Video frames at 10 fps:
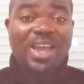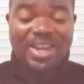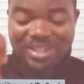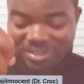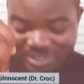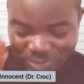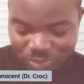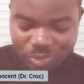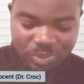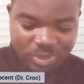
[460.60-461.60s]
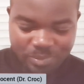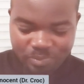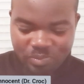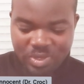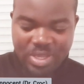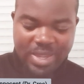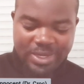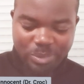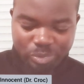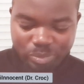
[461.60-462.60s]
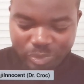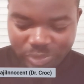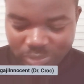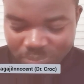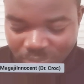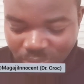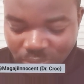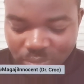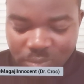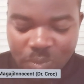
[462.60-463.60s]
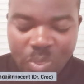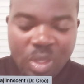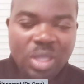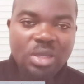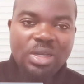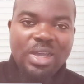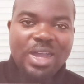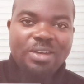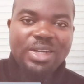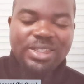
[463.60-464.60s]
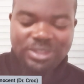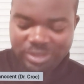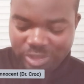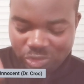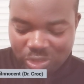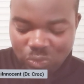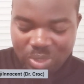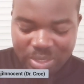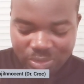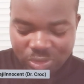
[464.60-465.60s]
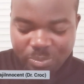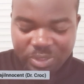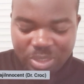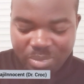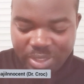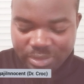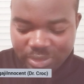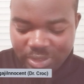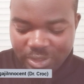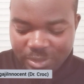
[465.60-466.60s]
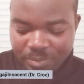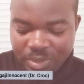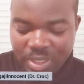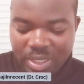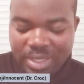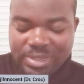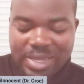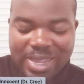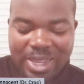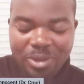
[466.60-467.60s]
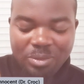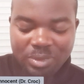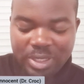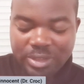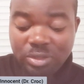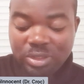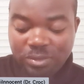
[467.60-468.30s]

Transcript: and they try to do it and they promote it. Now, another thing, the third one I want to speak about is how the